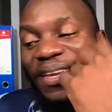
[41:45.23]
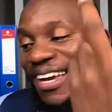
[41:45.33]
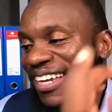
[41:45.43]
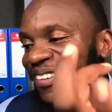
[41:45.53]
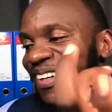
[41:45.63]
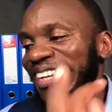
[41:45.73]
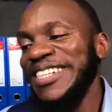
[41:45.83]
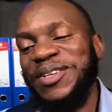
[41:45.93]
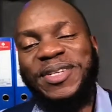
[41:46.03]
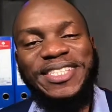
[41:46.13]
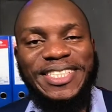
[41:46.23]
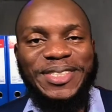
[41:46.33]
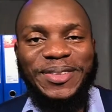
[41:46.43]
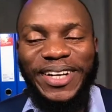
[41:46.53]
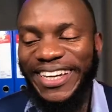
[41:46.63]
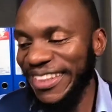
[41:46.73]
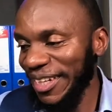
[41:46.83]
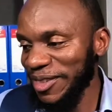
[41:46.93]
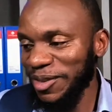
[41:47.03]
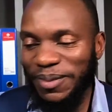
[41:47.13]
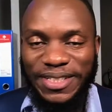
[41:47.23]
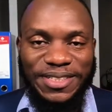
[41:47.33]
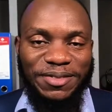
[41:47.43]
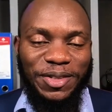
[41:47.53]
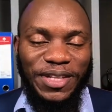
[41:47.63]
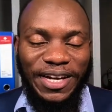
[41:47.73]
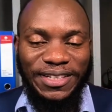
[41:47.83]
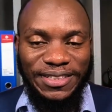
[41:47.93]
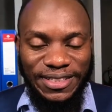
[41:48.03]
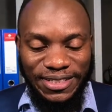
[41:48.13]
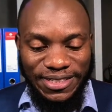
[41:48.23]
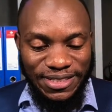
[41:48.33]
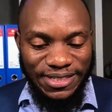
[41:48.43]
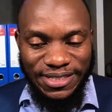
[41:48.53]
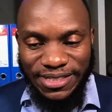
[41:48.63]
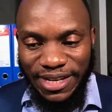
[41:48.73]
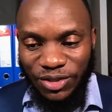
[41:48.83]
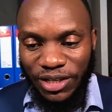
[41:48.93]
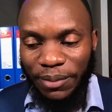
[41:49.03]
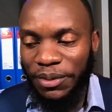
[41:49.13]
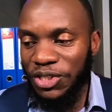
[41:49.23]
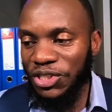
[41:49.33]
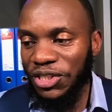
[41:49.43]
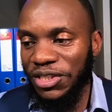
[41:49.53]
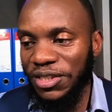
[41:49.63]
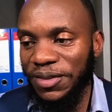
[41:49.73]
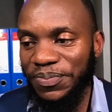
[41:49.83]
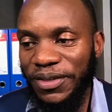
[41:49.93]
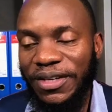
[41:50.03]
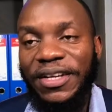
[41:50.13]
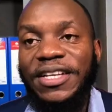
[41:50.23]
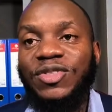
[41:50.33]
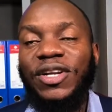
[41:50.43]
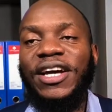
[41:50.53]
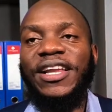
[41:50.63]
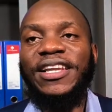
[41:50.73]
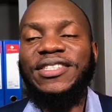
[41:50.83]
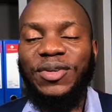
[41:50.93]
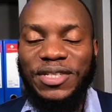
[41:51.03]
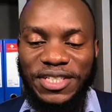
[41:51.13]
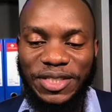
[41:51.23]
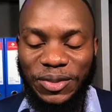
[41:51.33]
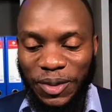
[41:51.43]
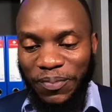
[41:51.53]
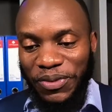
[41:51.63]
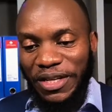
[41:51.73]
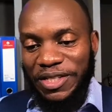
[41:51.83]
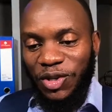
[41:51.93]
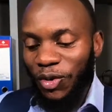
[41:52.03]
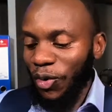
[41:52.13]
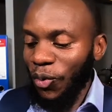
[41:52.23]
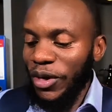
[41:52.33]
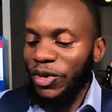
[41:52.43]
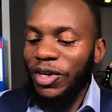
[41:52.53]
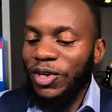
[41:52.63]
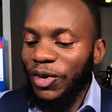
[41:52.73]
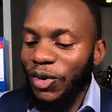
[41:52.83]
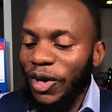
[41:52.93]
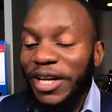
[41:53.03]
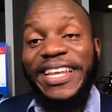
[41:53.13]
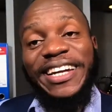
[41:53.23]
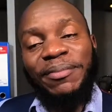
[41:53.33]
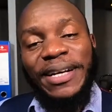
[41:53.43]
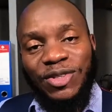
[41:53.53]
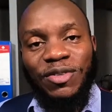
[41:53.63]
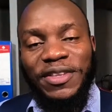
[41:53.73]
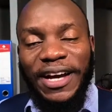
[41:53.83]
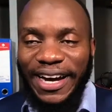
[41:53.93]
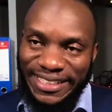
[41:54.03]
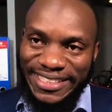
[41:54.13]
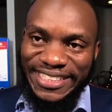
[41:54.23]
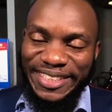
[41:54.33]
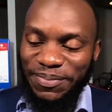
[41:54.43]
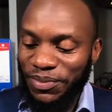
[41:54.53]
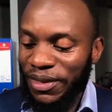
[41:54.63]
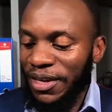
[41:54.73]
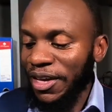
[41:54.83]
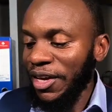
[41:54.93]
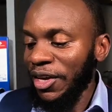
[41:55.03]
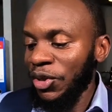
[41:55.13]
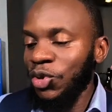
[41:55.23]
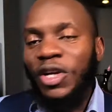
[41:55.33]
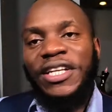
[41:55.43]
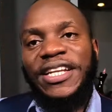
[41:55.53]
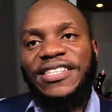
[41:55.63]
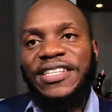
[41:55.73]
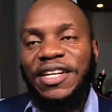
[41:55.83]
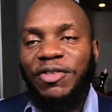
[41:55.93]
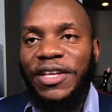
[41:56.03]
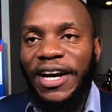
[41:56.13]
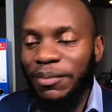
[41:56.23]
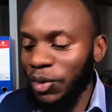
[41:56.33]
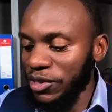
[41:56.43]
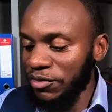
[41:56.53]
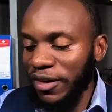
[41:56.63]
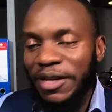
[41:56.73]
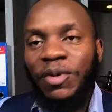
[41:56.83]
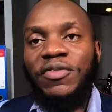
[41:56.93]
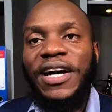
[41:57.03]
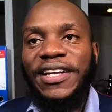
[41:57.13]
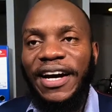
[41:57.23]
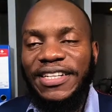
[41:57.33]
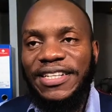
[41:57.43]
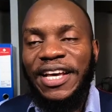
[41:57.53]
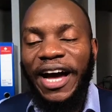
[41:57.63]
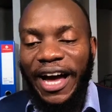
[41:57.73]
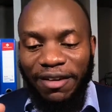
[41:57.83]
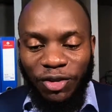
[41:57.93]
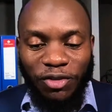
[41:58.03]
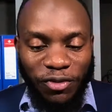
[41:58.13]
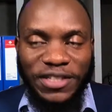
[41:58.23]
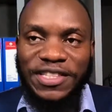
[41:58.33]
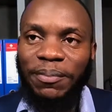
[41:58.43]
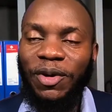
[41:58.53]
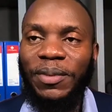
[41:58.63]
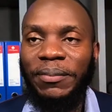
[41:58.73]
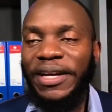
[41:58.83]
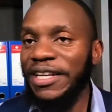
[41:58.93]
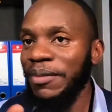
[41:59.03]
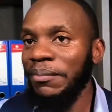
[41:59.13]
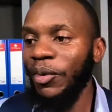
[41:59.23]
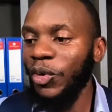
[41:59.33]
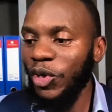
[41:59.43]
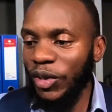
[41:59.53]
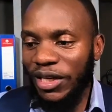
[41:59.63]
Anyway, let's continue. Okay, thank you so much for that. It's actually appreciated. Let's continue. So, when you're growing that muscle of the heart, you don't need a surgery for the heart, because if I remove that heart, I have not fixed the problem. And remember, when we're talking